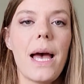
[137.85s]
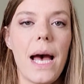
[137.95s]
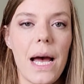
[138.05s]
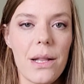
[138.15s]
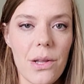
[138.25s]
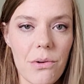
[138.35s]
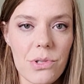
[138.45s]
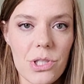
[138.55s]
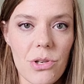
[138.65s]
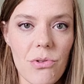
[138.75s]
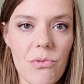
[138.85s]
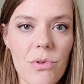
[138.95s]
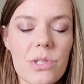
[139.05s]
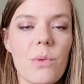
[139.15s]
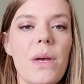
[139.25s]
add those two,
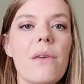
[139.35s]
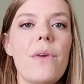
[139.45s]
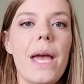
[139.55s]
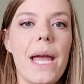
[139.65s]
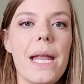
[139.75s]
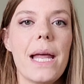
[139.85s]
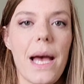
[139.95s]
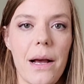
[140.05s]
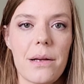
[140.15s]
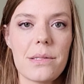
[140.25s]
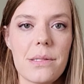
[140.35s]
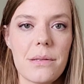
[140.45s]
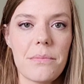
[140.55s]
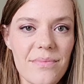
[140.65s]
so we have 8x.